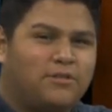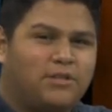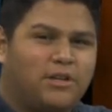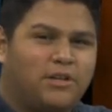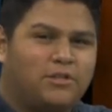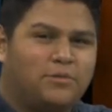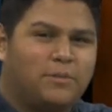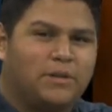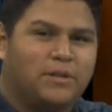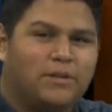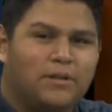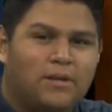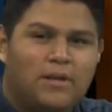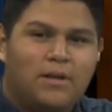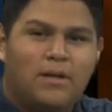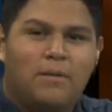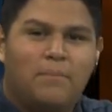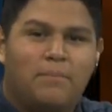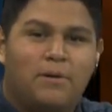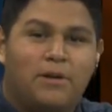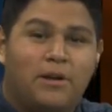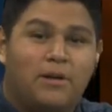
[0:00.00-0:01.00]
judgment,
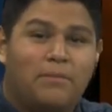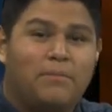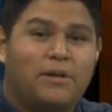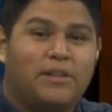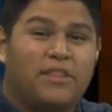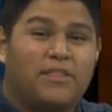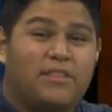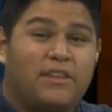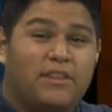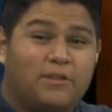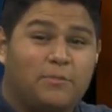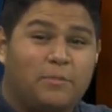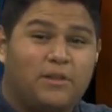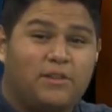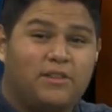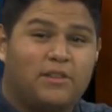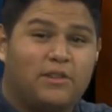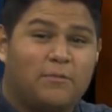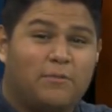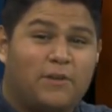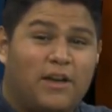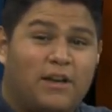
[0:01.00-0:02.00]
put on by the Thespian
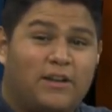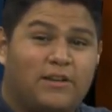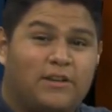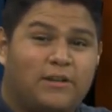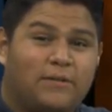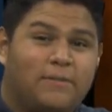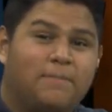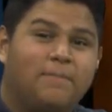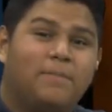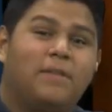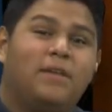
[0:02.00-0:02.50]
Society.